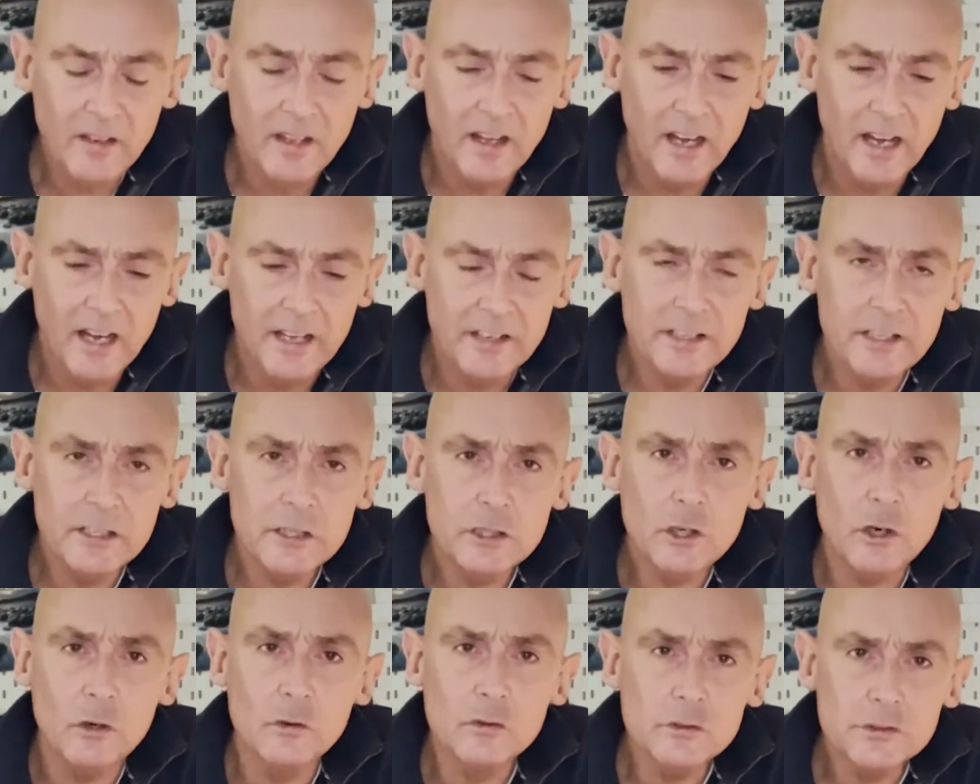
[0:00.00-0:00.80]
And it
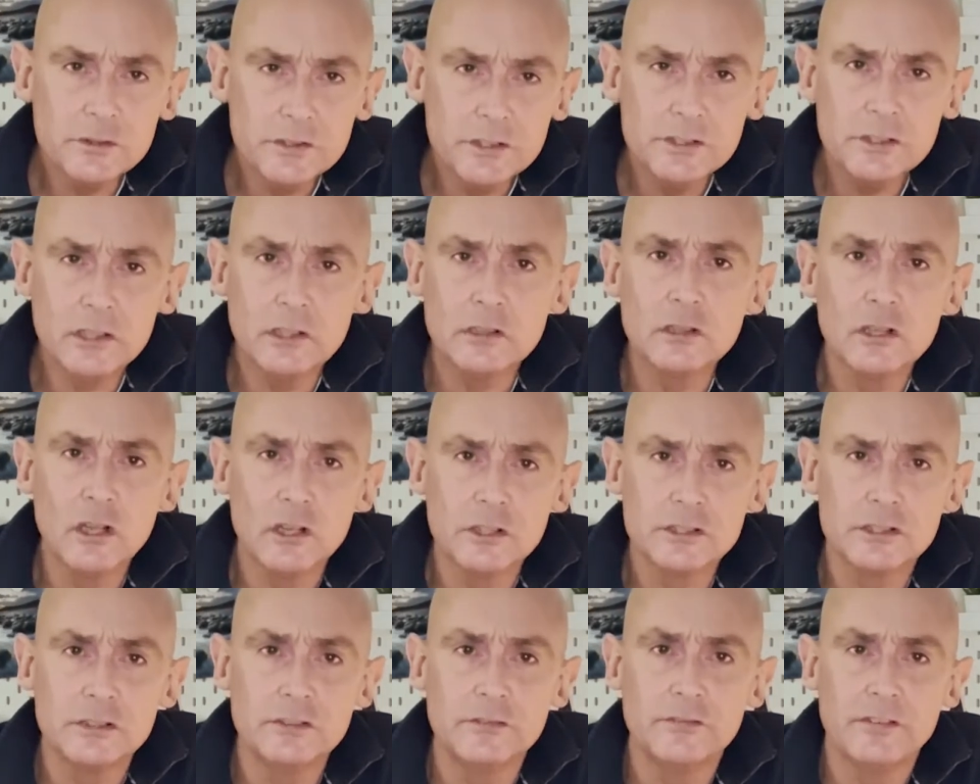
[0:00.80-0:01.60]
causes a
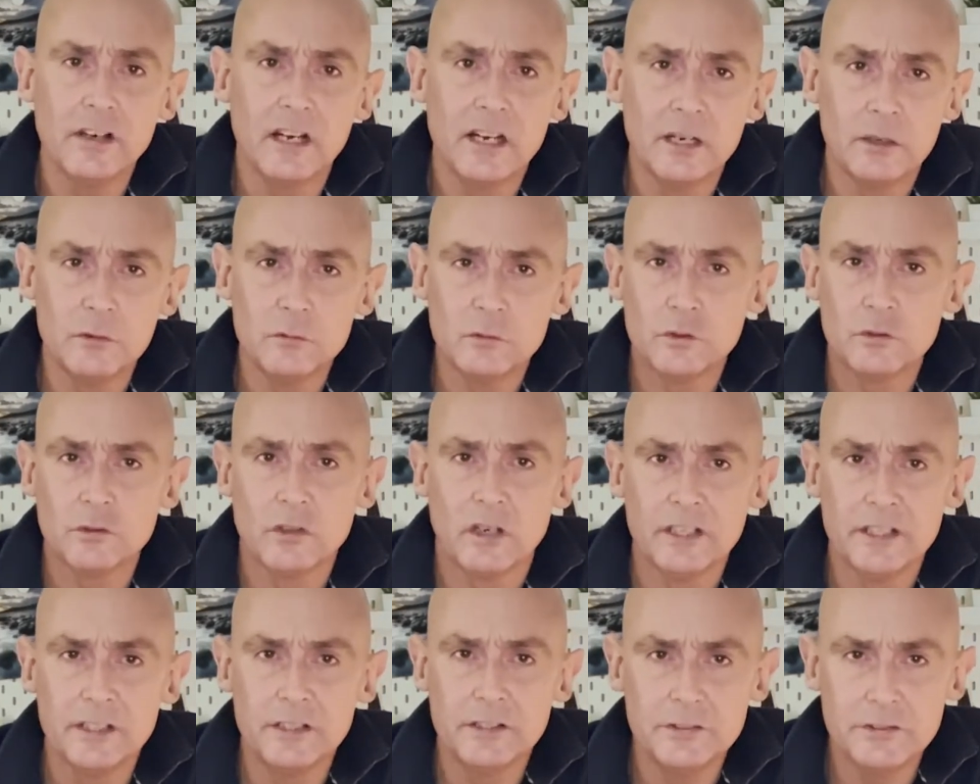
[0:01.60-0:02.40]
lot of
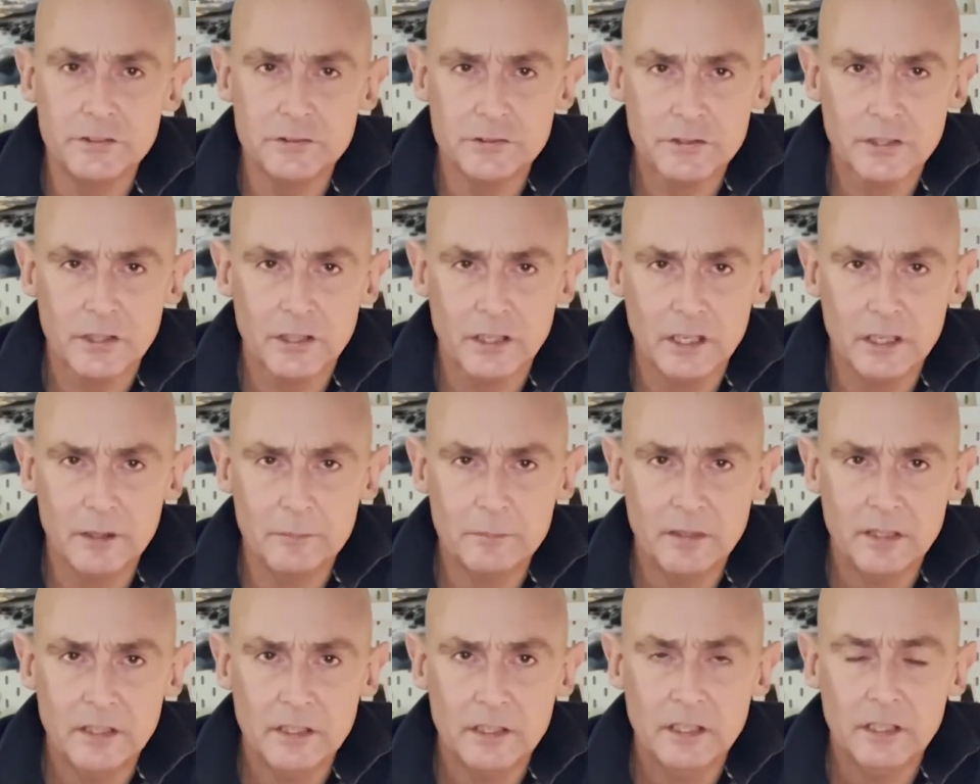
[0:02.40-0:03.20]
outcry at the time.
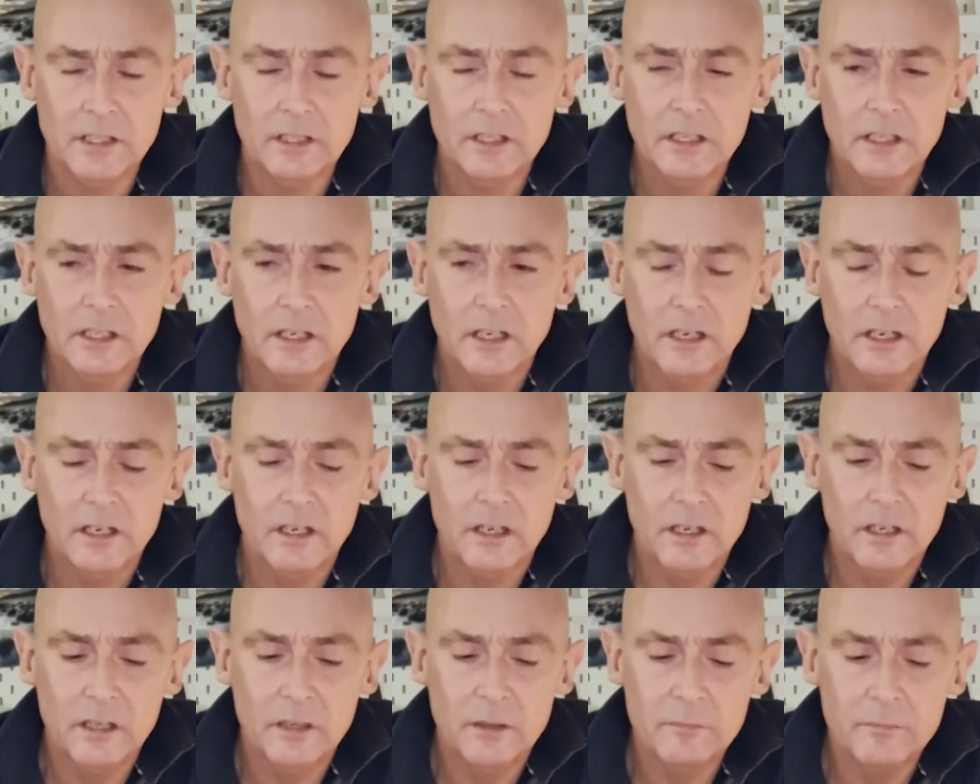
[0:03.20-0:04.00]

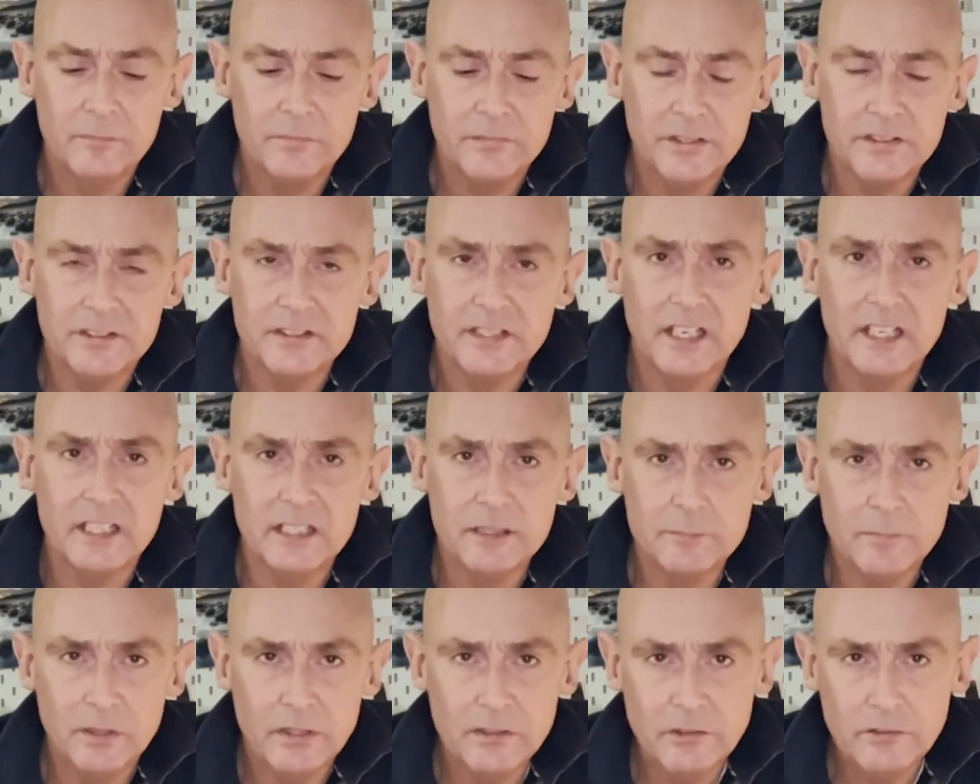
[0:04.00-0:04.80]
The Daily
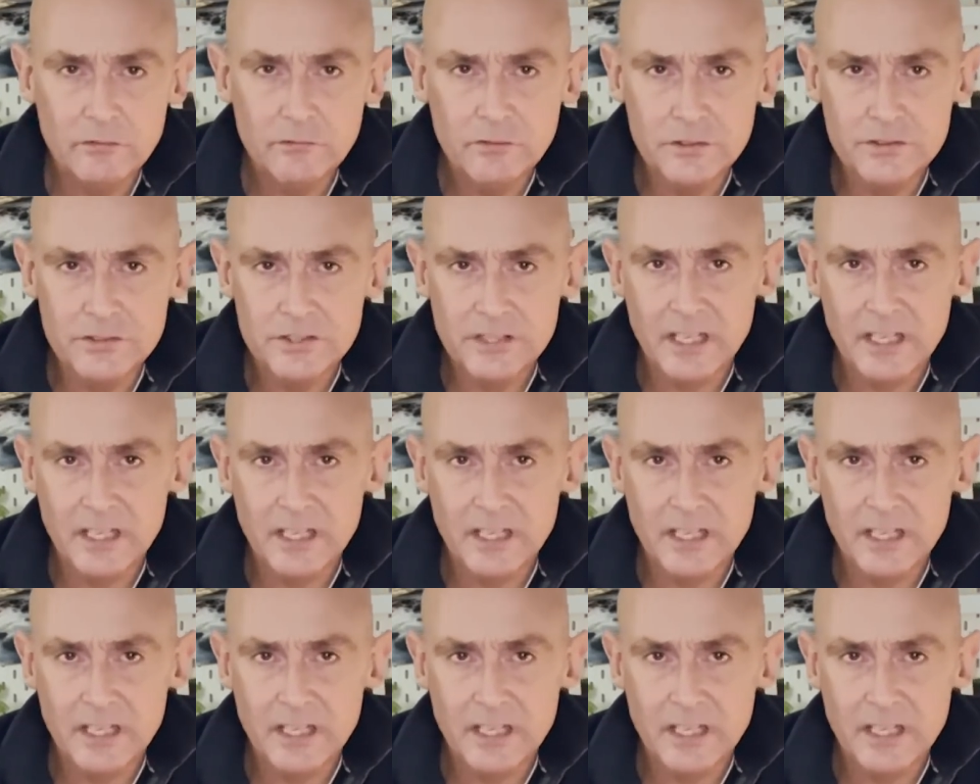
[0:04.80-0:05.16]
Mirror runs a